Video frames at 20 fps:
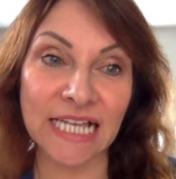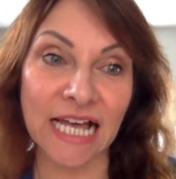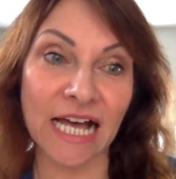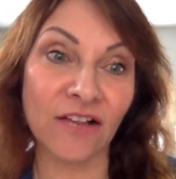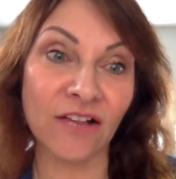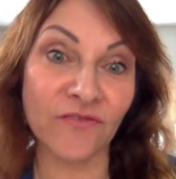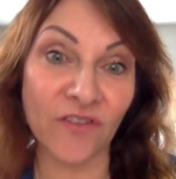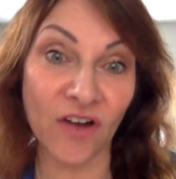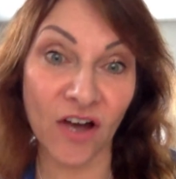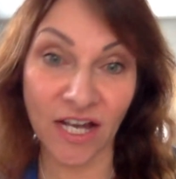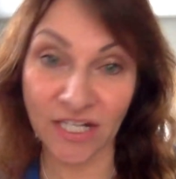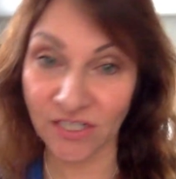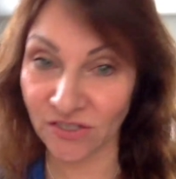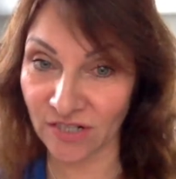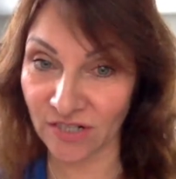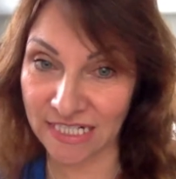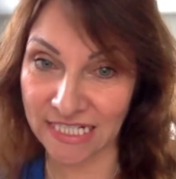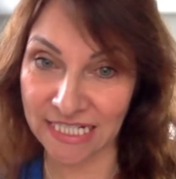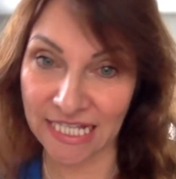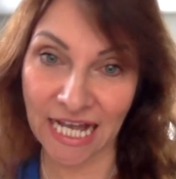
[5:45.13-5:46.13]
alpha
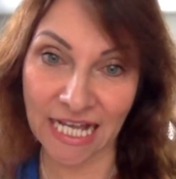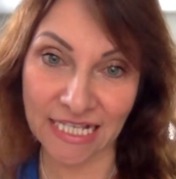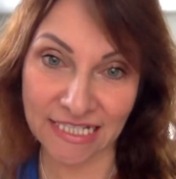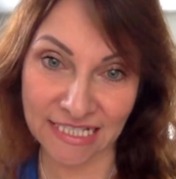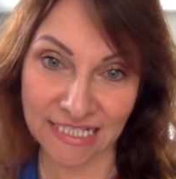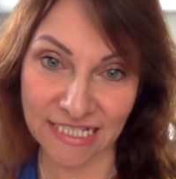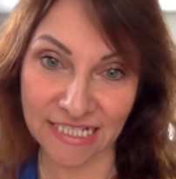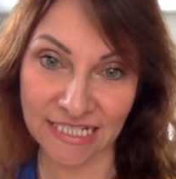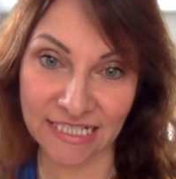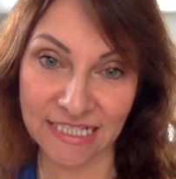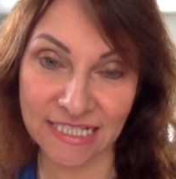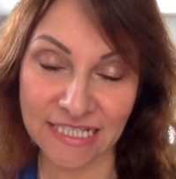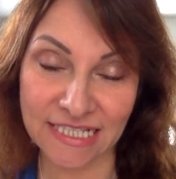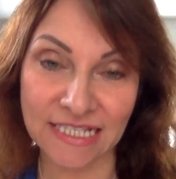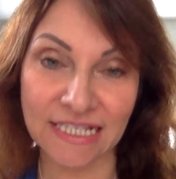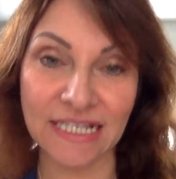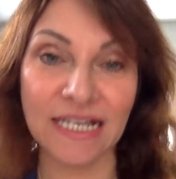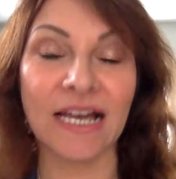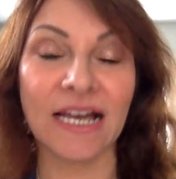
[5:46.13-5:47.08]
hydroxy acids,